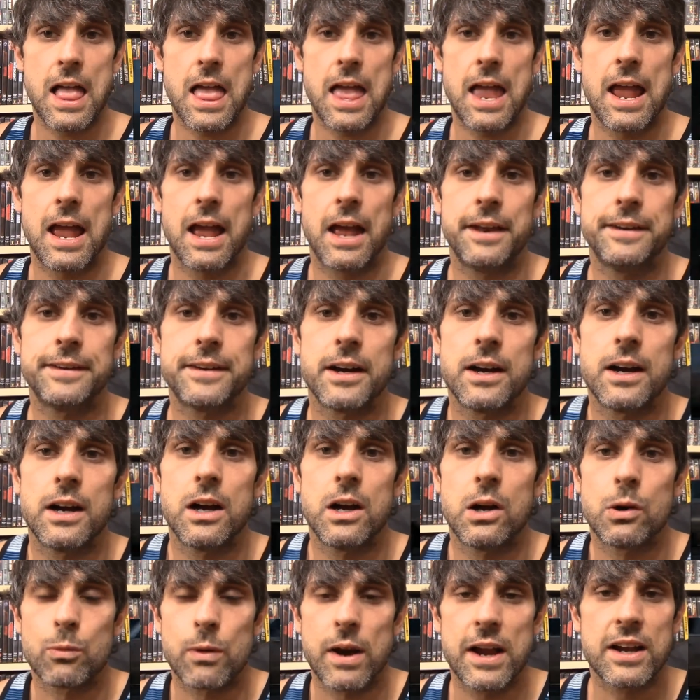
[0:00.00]
and
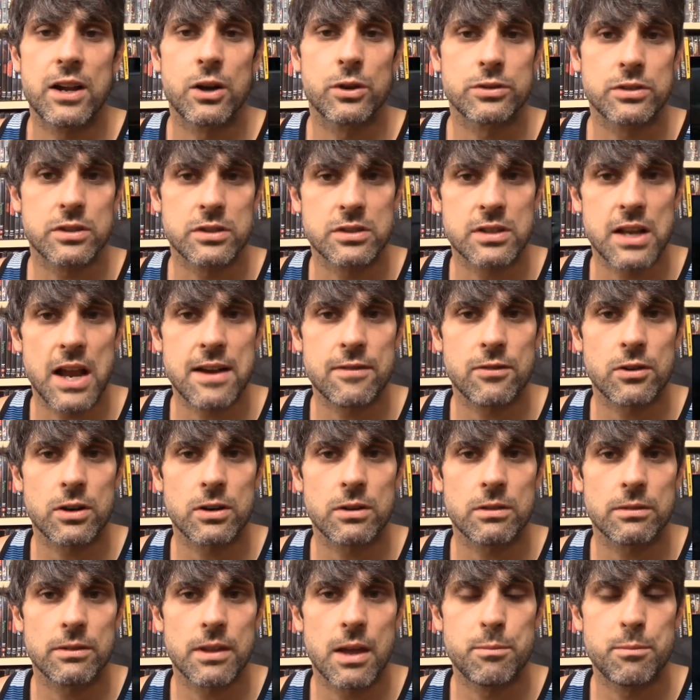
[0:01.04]
uh, Ray goes to save her.